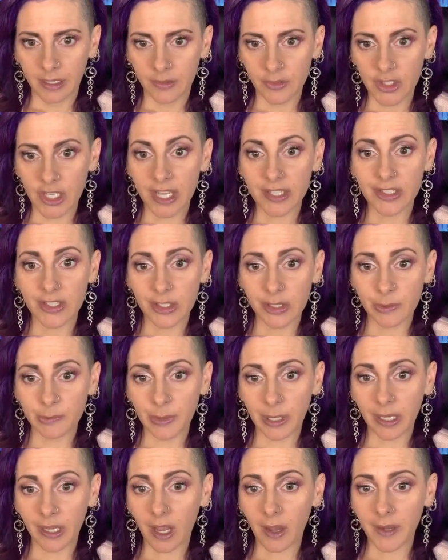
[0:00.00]
And she has a new
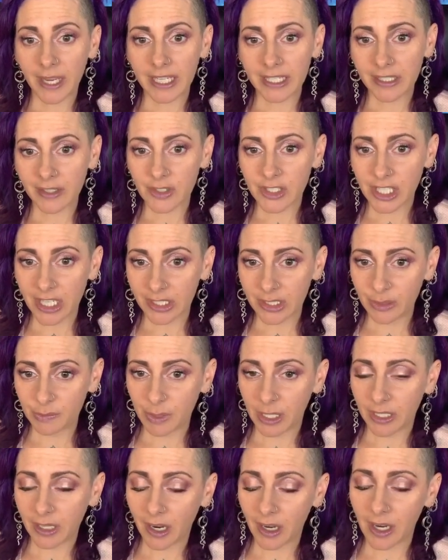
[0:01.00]
book. Oh, I didn't know she had a new
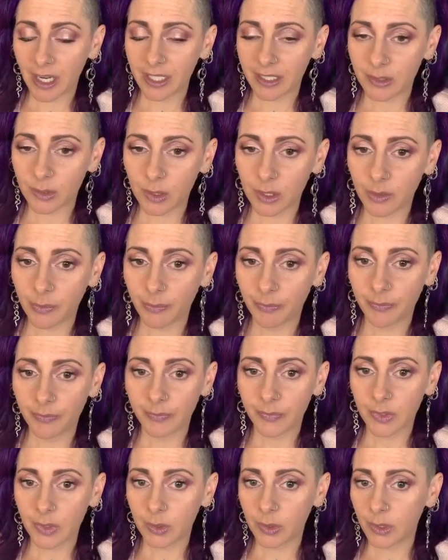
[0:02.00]
book. All right, cool,
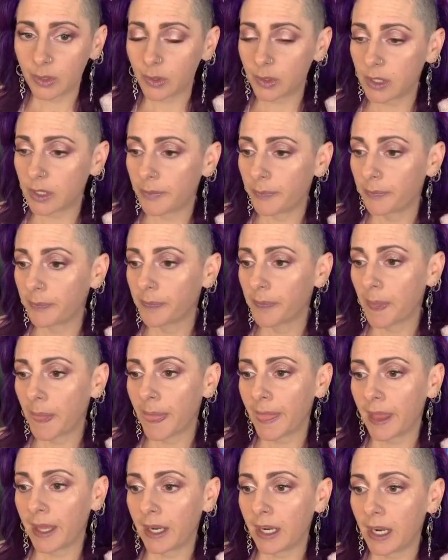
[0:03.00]
cool, cool.
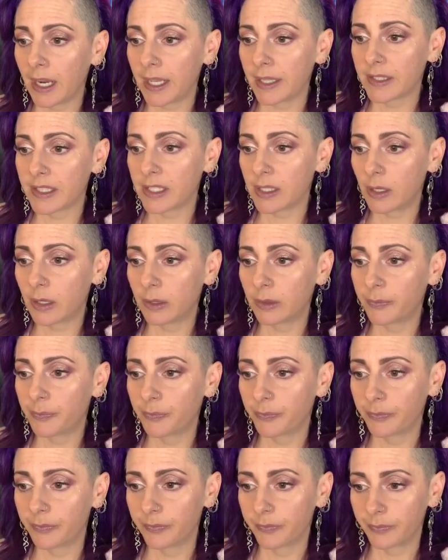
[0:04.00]
All right, so
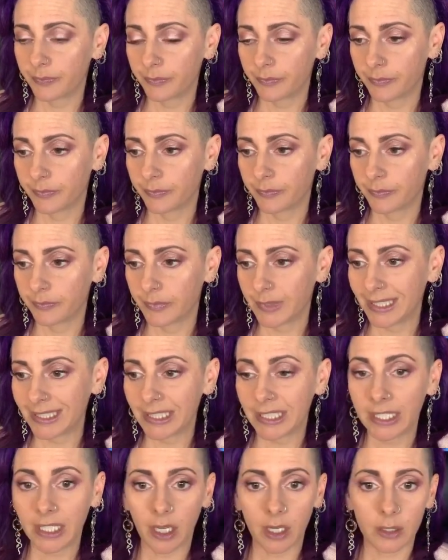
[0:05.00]

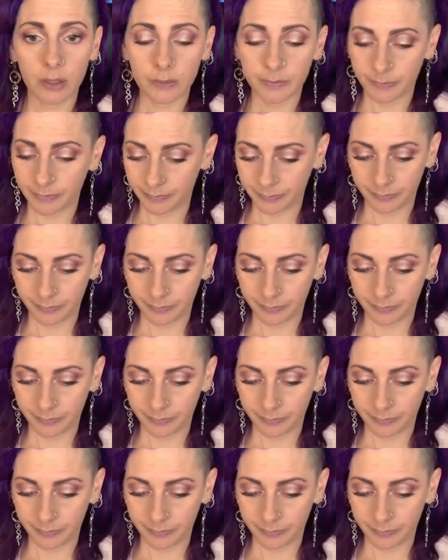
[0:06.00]
Leo.